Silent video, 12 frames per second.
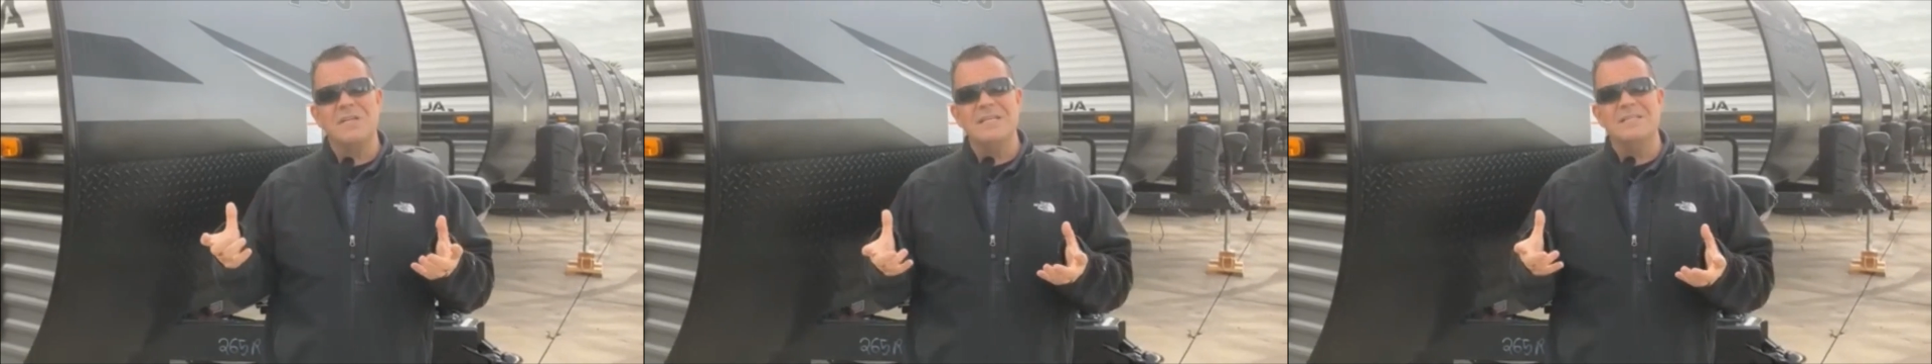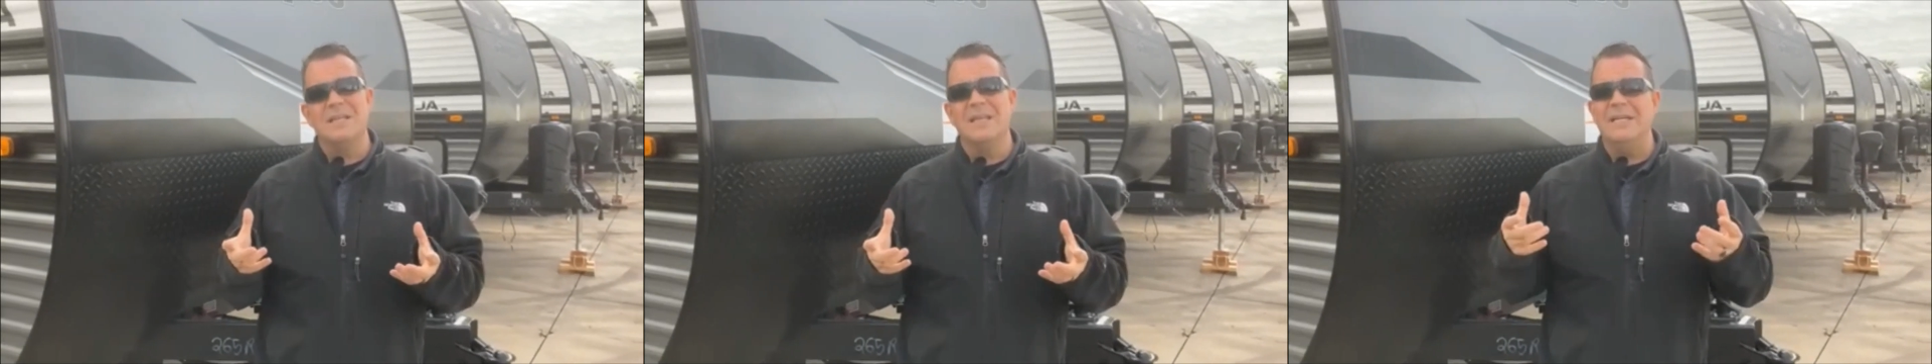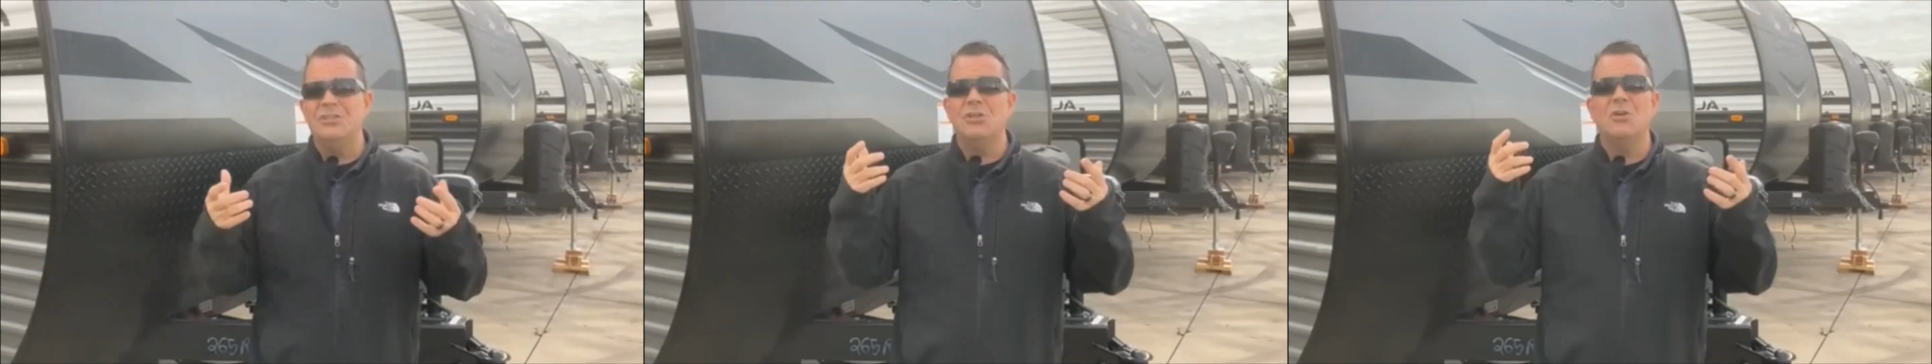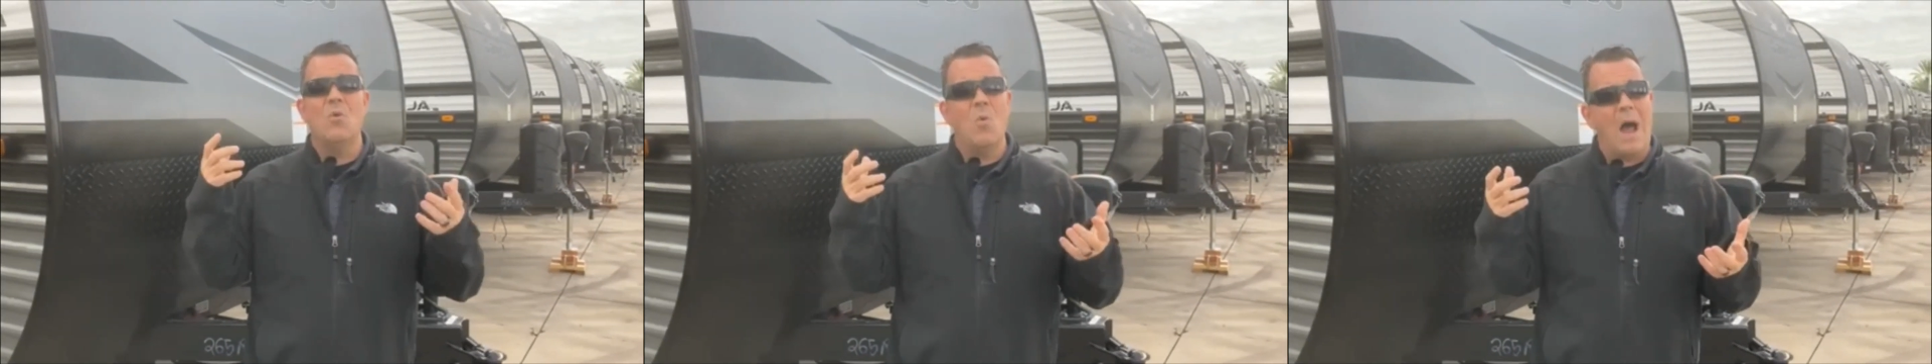as
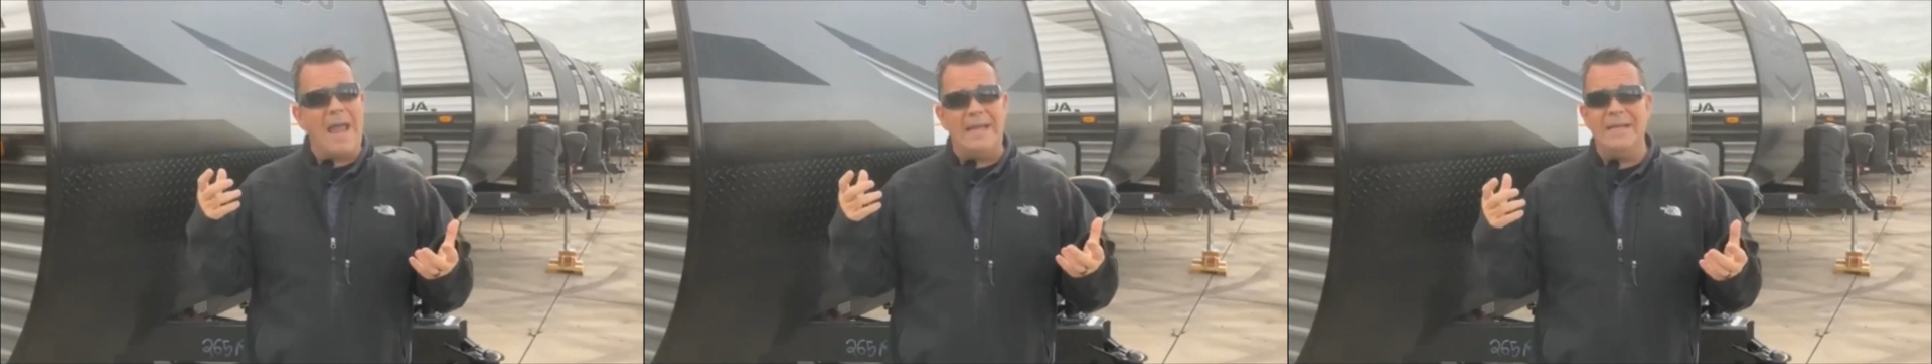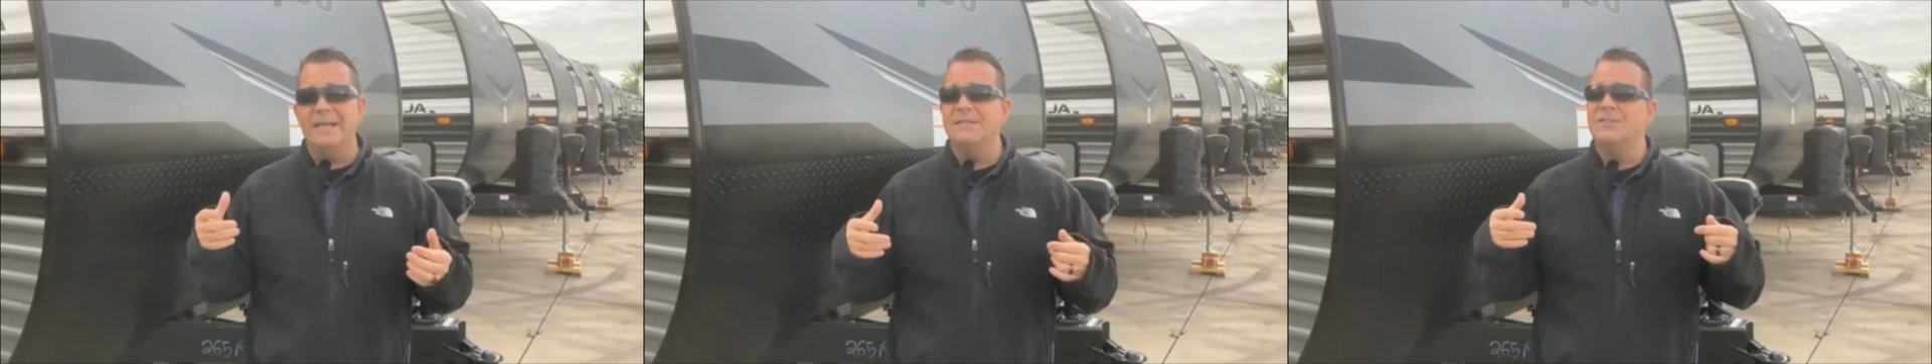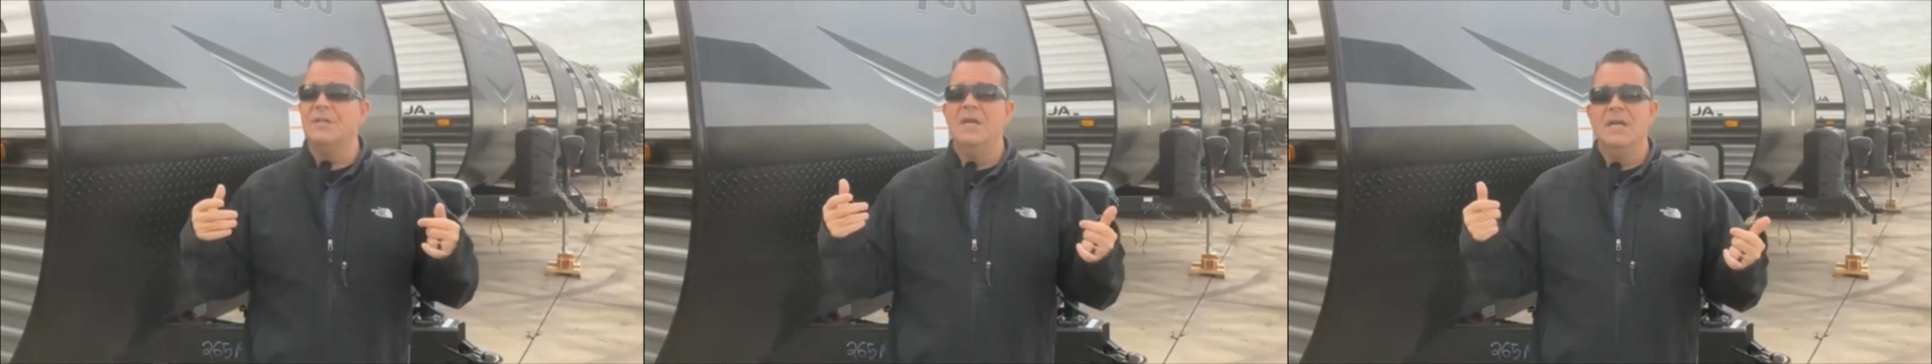insulation, quietness,